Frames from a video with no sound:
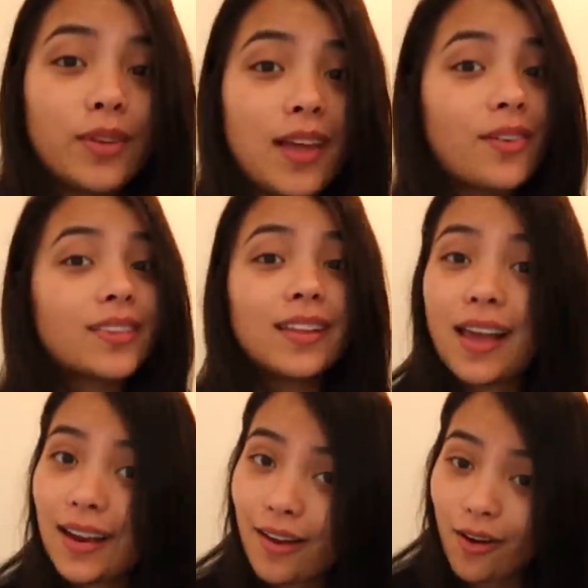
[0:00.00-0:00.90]
without the
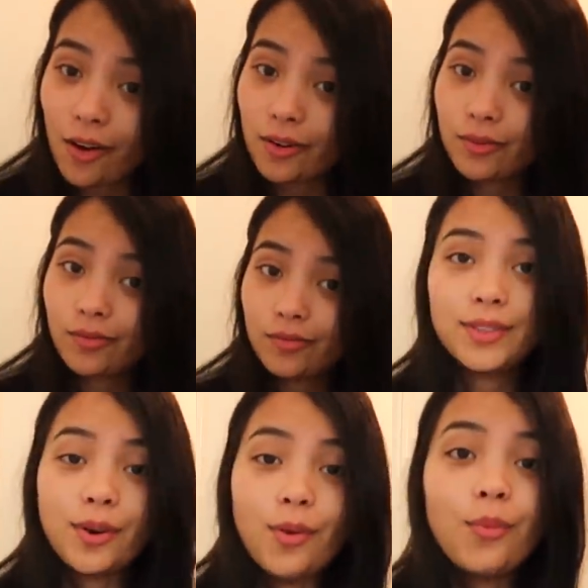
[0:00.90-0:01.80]
light on,
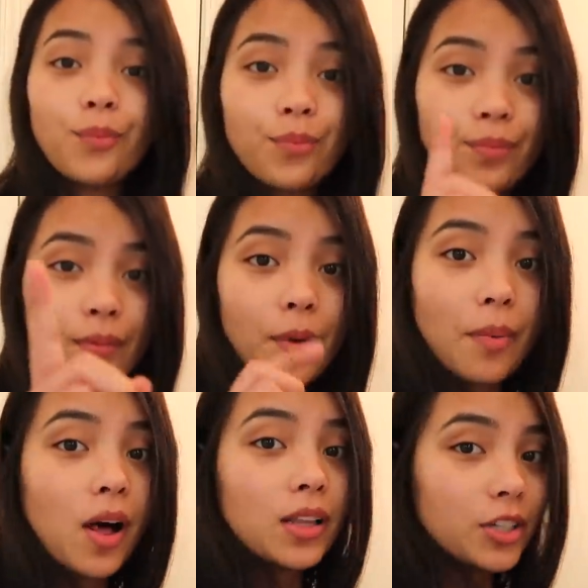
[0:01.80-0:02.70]
so
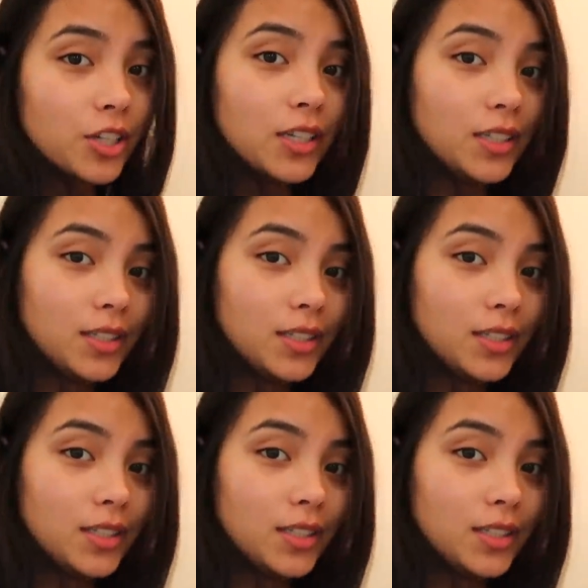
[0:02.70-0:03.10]
apologies.